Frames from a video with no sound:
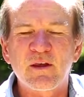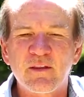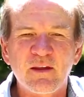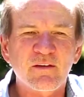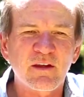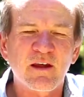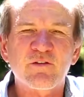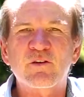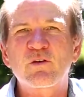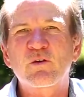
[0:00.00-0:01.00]
that's
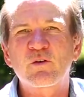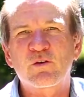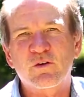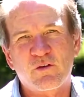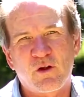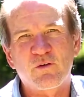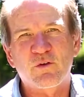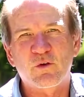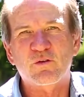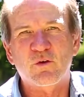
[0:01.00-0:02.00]
enough to dissolve
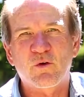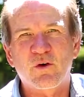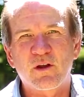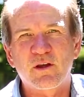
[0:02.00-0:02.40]
your story.